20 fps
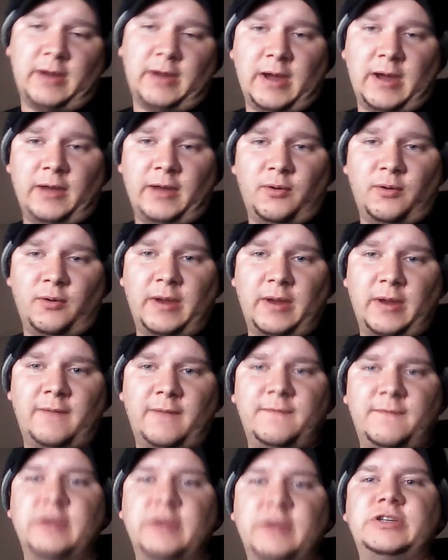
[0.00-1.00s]
I don't
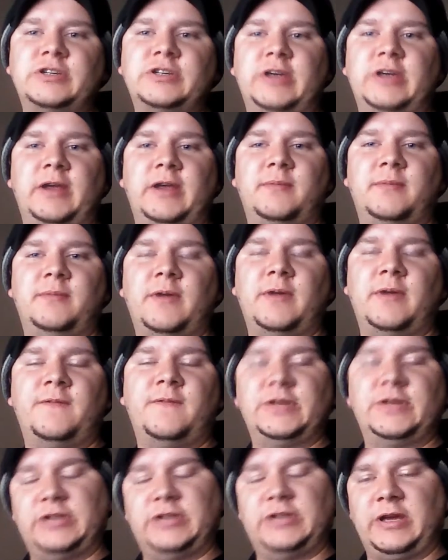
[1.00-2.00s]
have fish in my
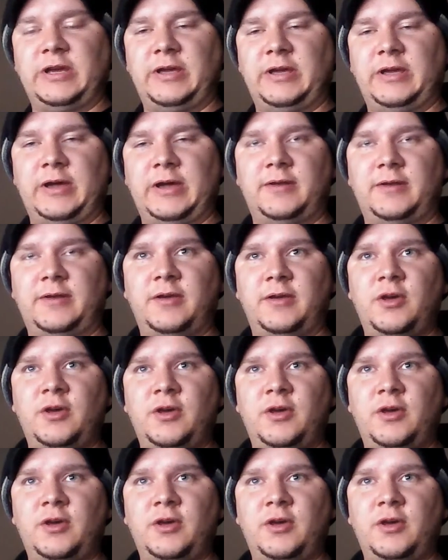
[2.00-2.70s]
fish tank yet.